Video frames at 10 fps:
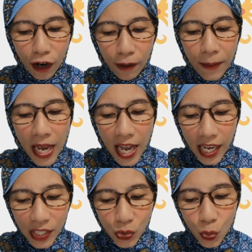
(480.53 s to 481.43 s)
form
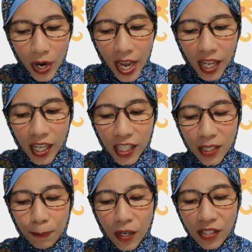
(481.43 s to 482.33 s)
as well
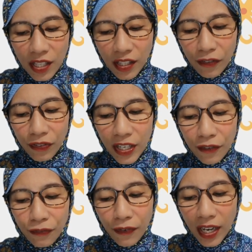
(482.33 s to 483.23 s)
as
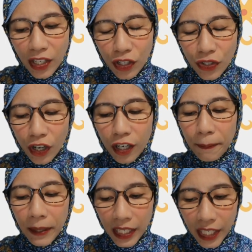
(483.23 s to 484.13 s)
positively values or
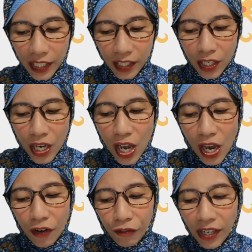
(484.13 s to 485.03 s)
meaning.
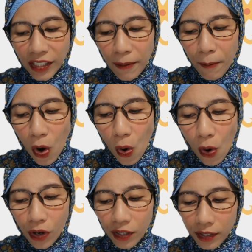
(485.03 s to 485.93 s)

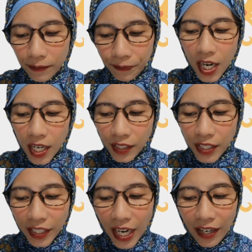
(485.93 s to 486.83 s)
Furthermore,
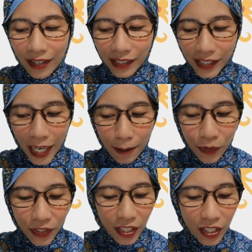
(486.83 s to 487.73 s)
the current
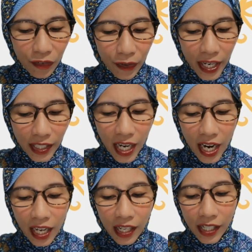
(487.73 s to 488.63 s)
times generate
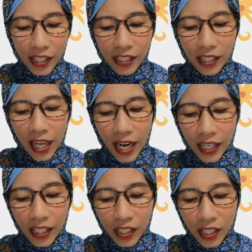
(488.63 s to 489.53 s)
are in
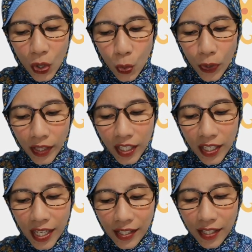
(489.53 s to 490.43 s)
line with the
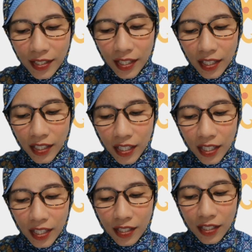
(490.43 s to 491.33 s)

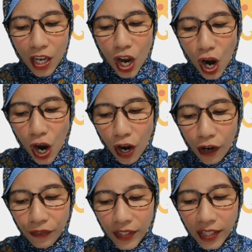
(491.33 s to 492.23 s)
necessities
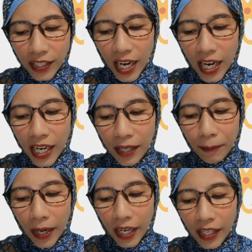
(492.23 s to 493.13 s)
of the
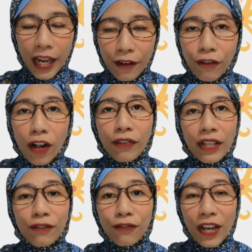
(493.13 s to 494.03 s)
time and
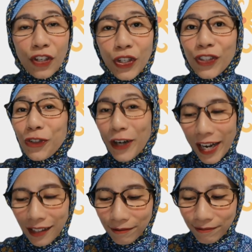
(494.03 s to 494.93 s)
evolving fashion
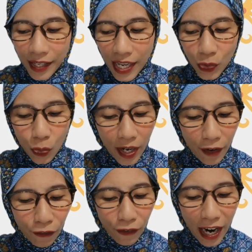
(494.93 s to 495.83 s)
trend. There
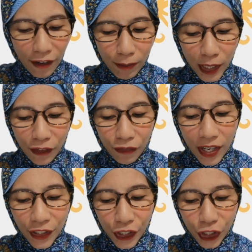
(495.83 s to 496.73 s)
were five
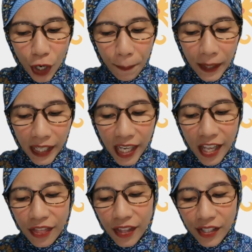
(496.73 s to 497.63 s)
motivation topics
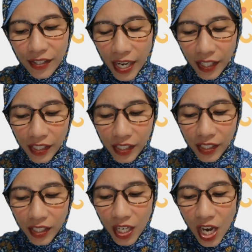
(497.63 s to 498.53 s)
in this
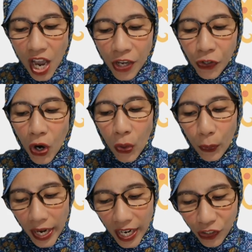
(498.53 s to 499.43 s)
study.
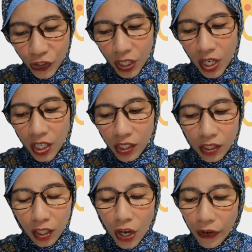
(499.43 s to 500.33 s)
Courage,
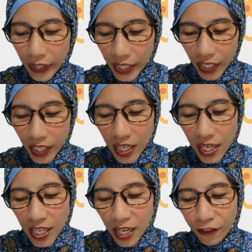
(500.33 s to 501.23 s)
glory,
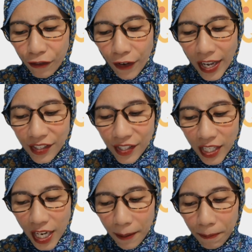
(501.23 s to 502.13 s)

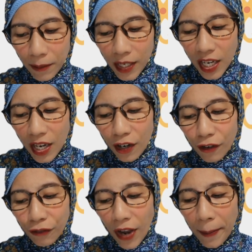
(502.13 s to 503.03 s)
friendship,
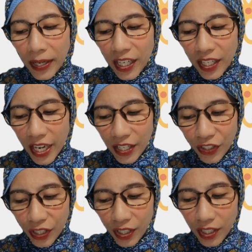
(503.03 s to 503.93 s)
feminine
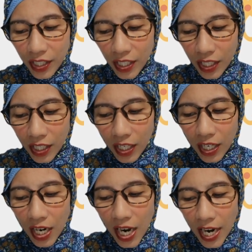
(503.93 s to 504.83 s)
nature,
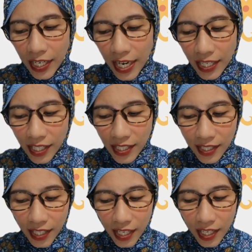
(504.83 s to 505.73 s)

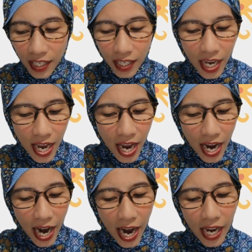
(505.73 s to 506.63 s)
decency,
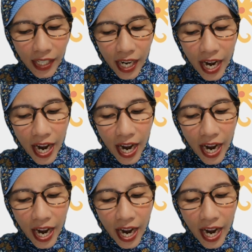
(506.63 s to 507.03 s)
and